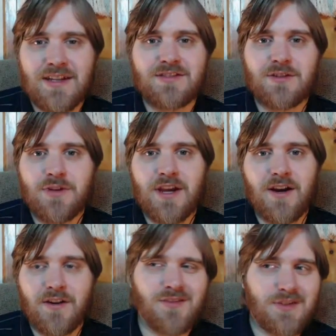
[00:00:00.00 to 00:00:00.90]
known
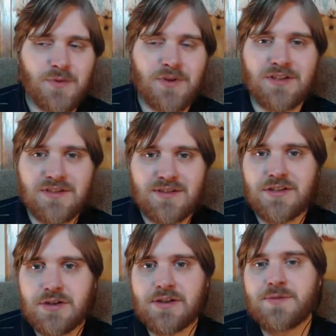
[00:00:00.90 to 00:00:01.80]
character, as well as
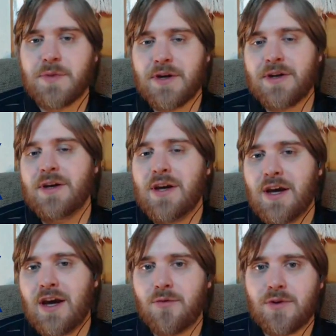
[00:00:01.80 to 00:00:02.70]
Legion is, but
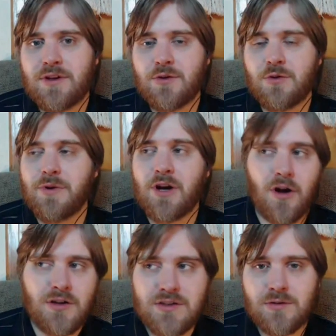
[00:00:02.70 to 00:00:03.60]
really cool. But
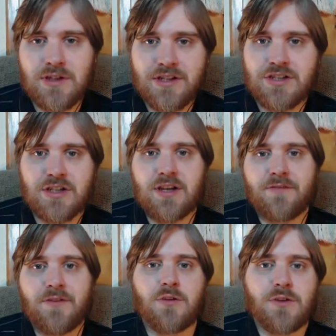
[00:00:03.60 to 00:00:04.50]
also Legion,
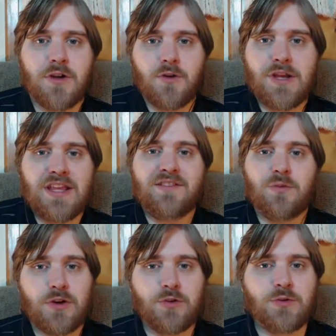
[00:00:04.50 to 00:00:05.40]
if you don't know, he's the
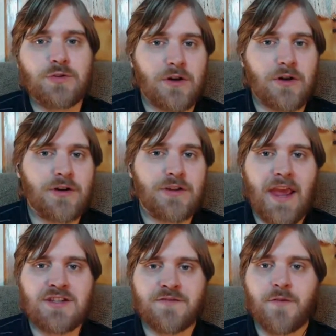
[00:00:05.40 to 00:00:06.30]
one who started the
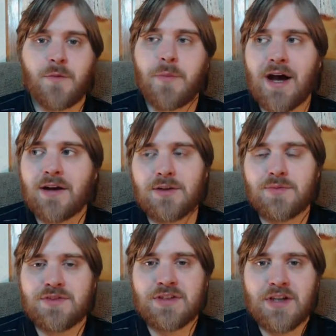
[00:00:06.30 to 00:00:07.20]
Age of
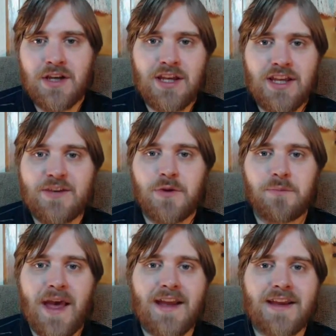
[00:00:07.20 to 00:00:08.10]
Apocalypse. He went back in